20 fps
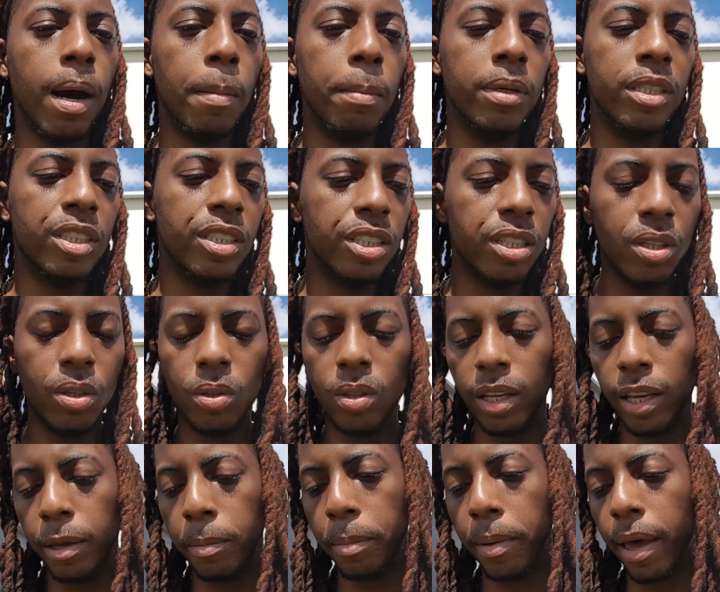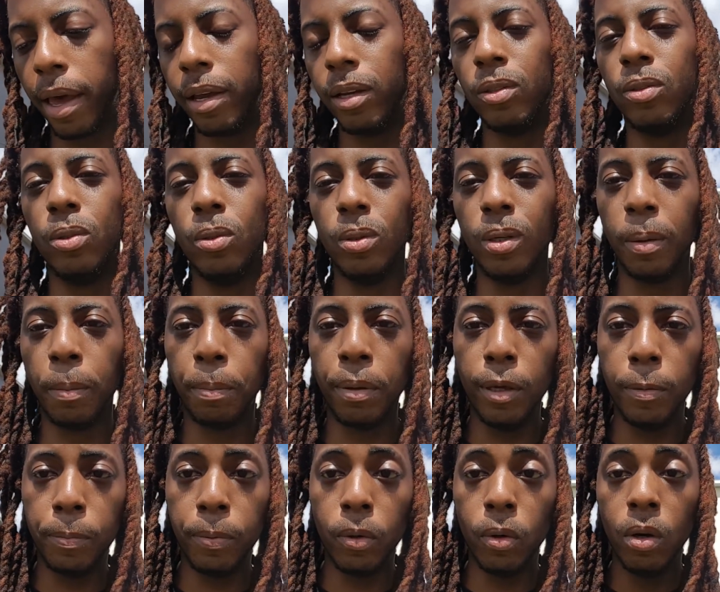I'm a chill, laid back dude. And
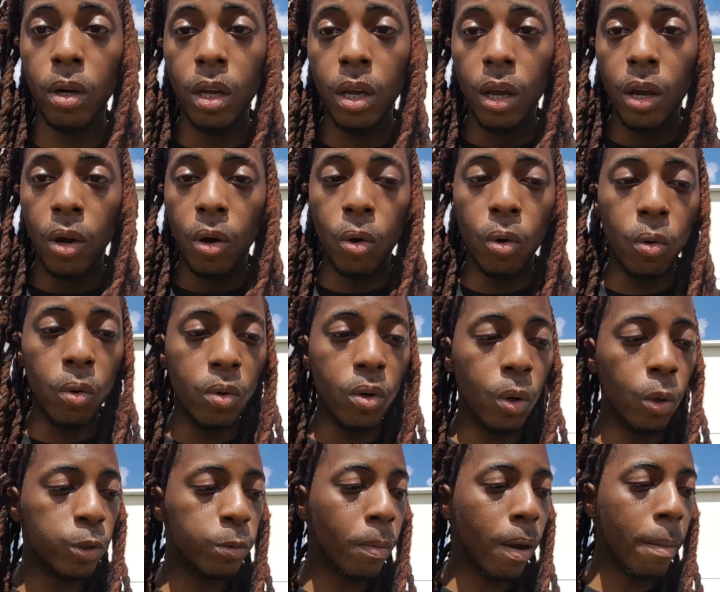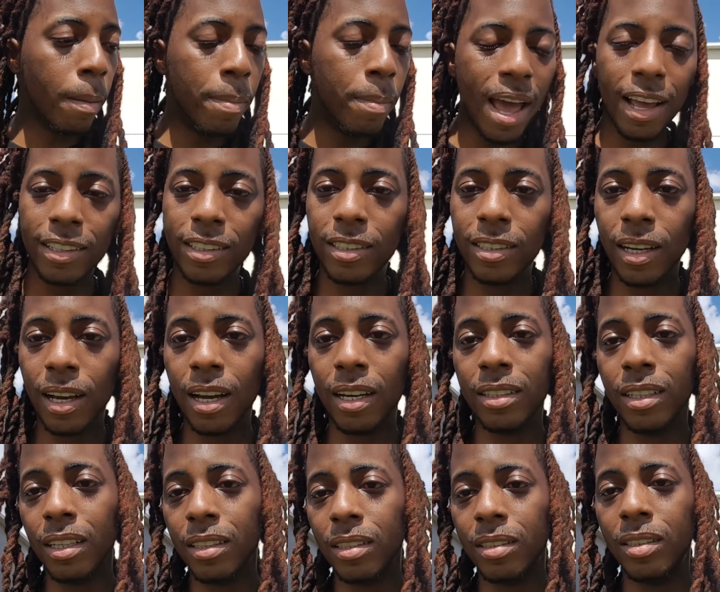people who knows my bad
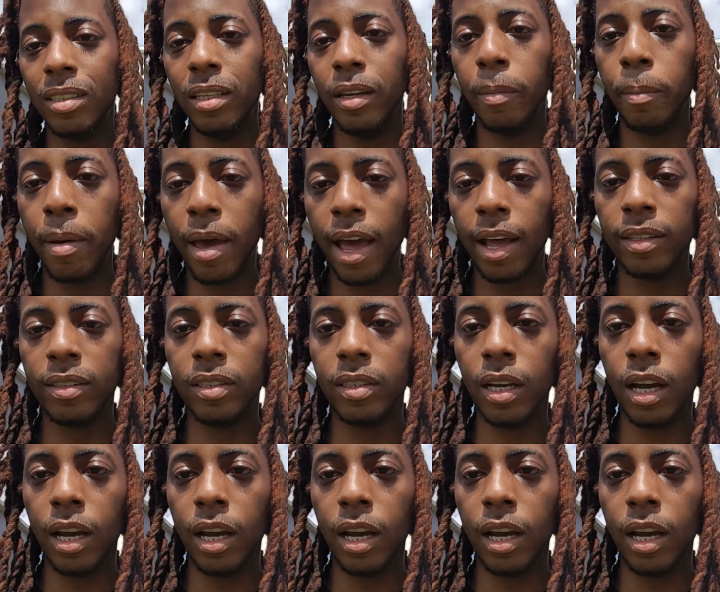side get to see the bad